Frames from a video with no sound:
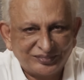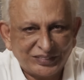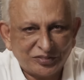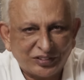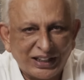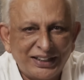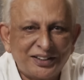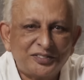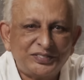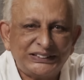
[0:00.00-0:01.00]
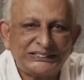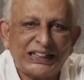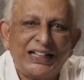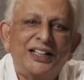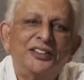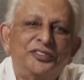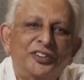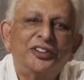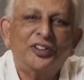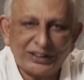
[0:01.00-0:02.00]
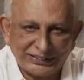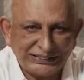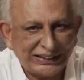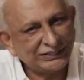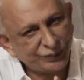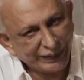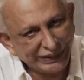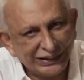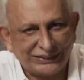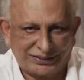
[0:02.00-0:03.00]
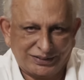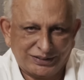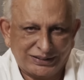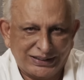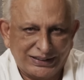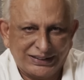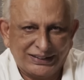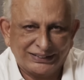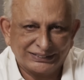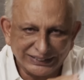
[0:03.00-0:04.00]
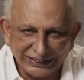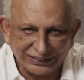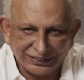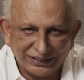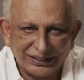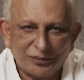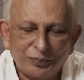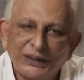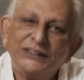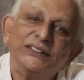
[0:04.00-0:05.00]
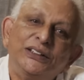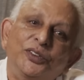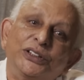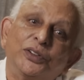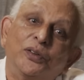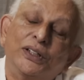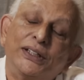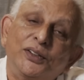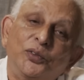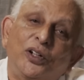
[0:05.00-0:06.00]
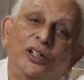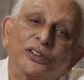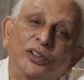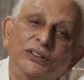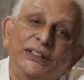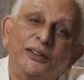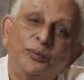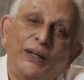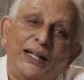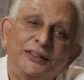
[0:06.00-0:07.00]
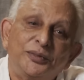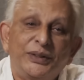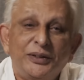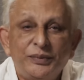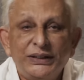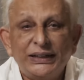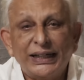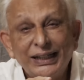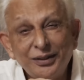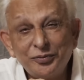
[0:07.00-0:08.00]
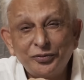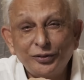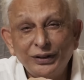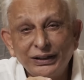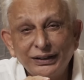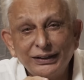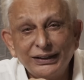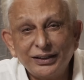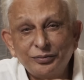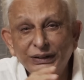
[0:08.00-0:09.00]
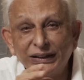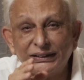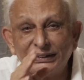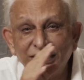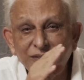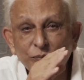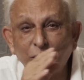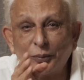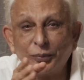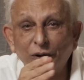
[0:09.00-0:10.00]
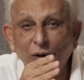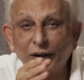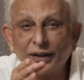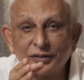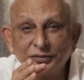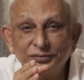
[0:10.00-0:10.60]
The fire of desire for knowledge has been lit. Then a person who has already walked on that path may be helpful in keeping it in its proper order.